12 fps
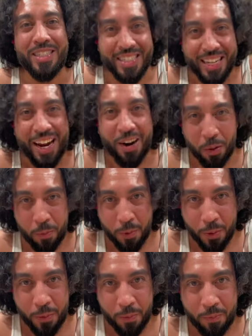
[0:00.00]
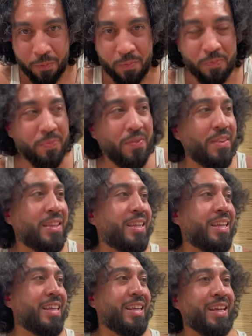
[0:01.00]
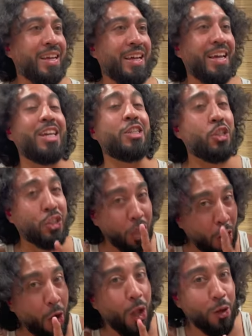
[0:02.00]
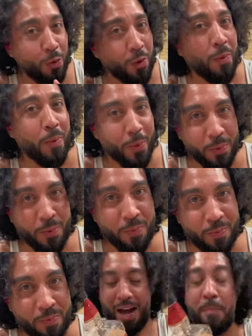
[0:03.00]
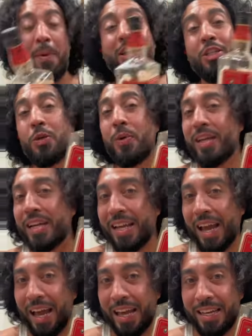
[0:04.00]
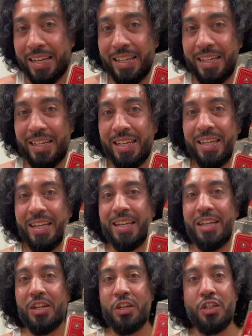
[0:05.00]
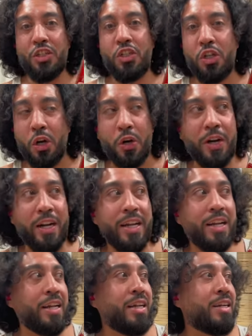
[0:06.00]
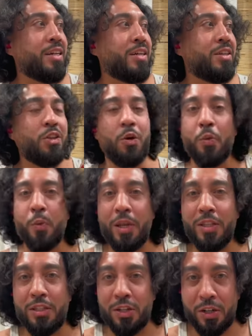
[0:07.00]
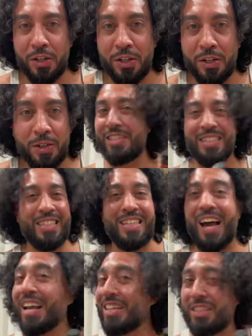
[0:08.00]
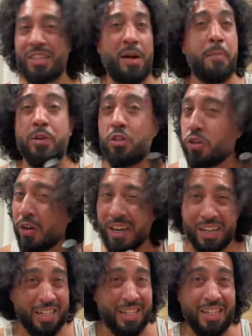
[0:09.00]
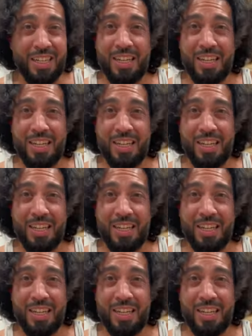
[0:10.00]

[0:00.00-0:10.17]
terrible, it's tolerable. I might do it again during the winter. It's not a summer drink.